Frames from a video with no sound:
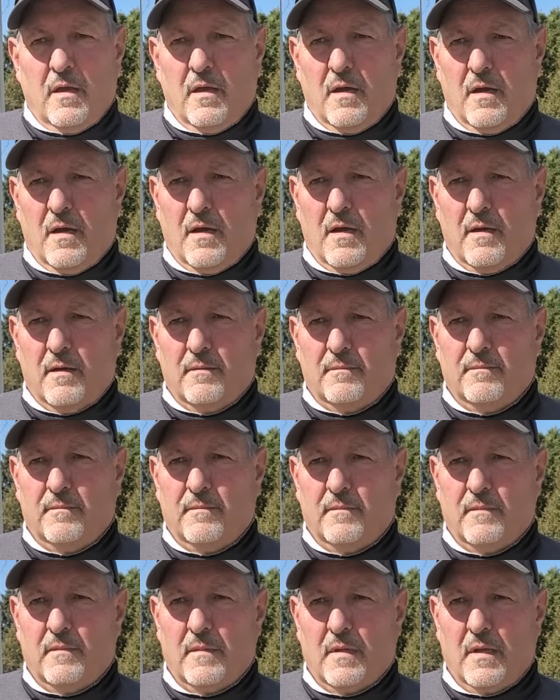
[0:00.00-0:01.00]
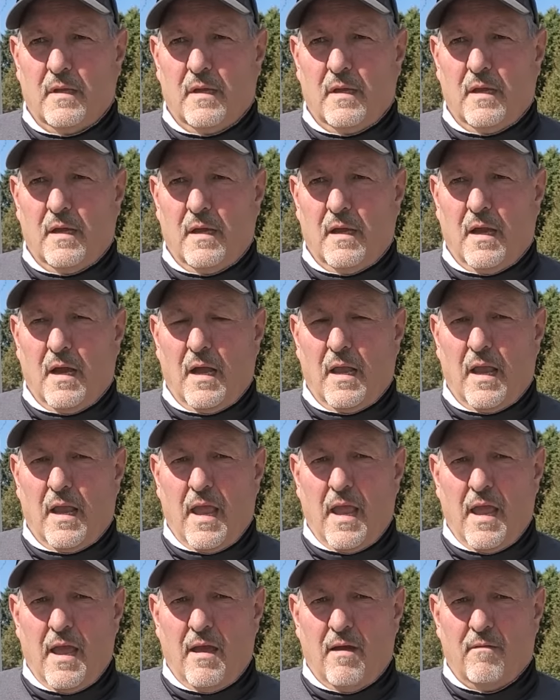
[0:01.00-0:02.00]
I
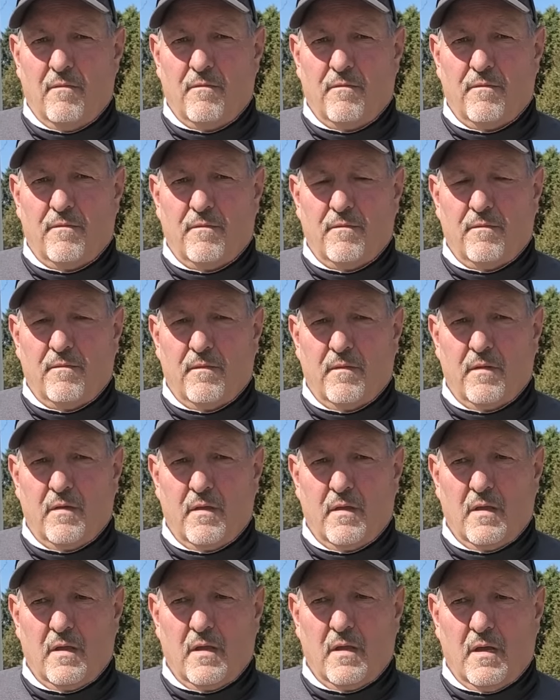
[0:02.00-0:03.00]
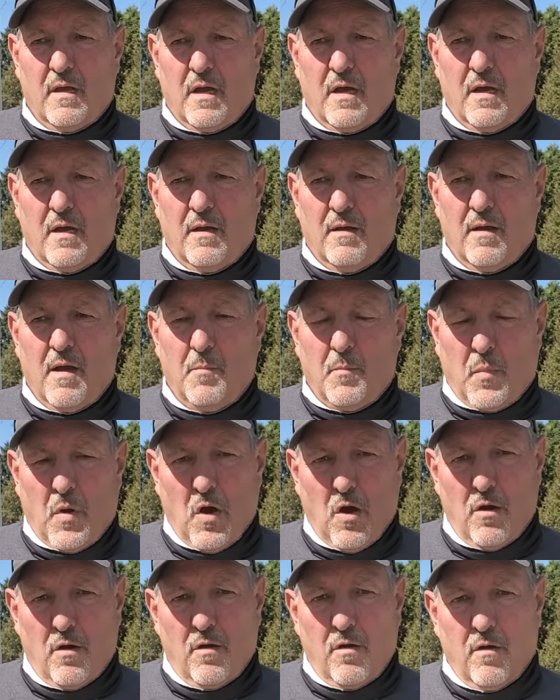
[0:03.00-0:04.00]
have a
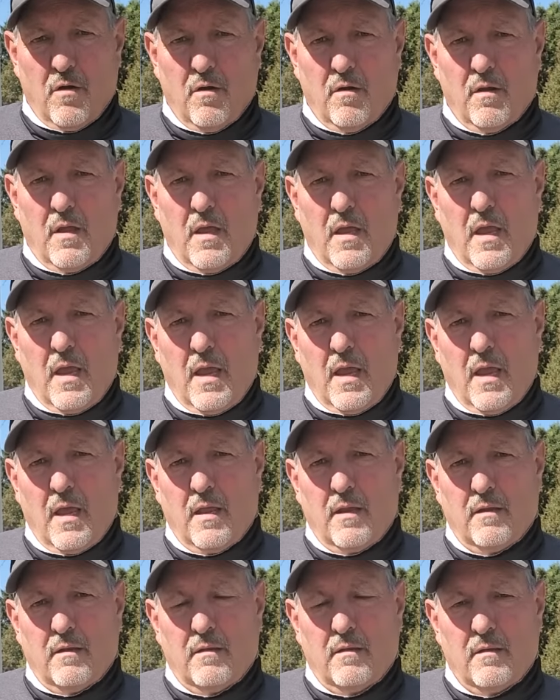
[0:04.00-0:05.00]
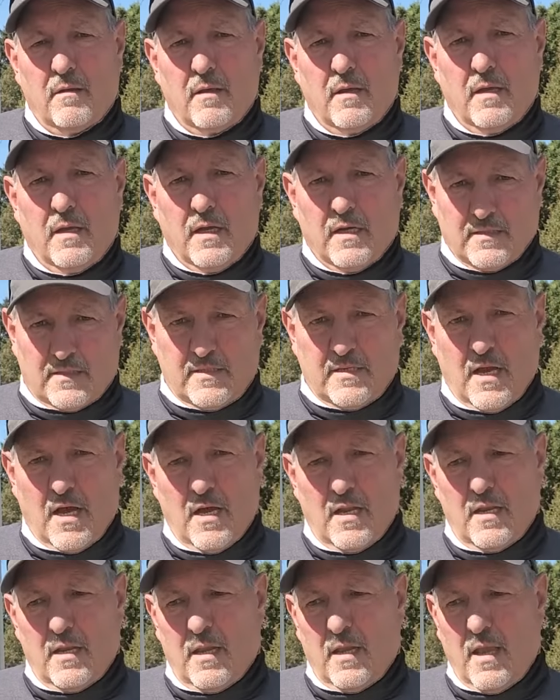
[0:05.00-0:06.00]
partner and a
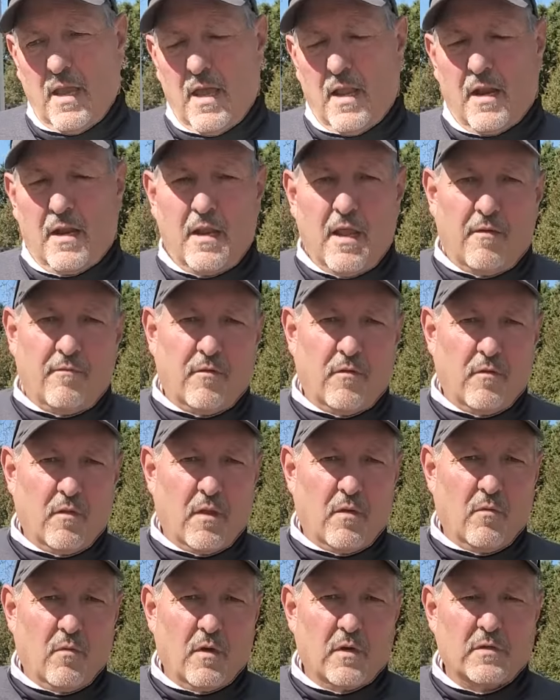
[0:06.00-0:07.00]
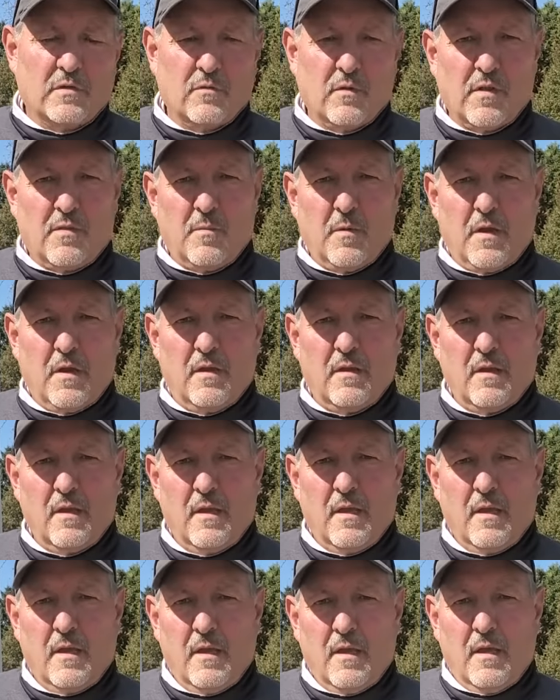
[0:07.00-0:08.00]
son and a nephew that works with me
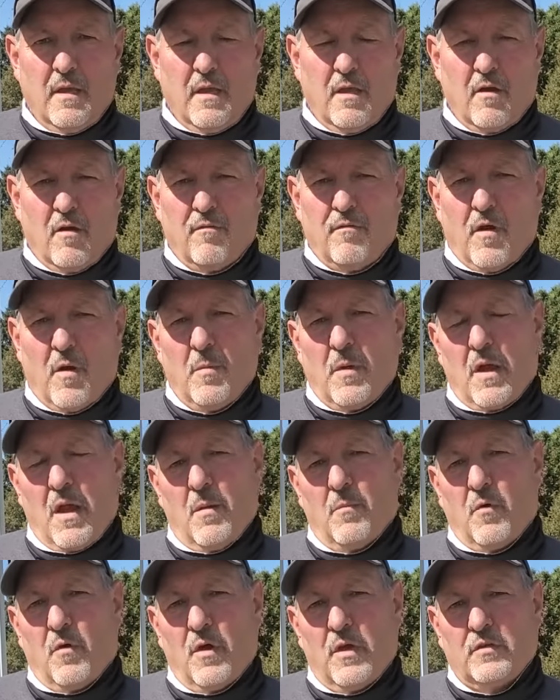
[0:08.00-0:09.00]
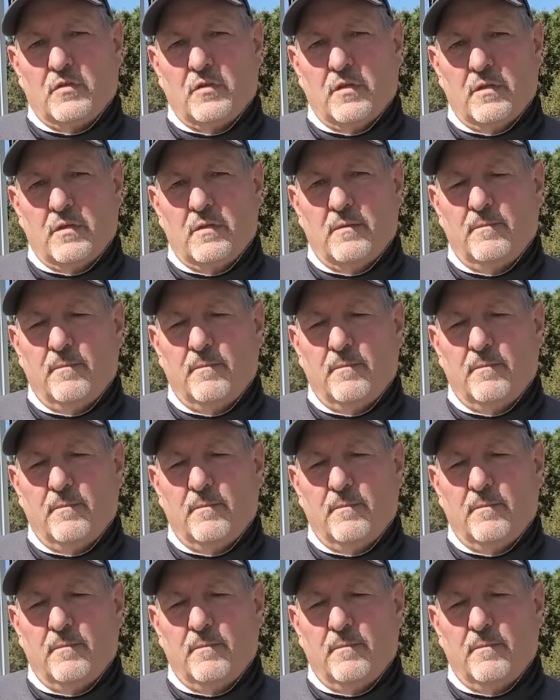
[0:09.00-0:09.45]
in our farming operation.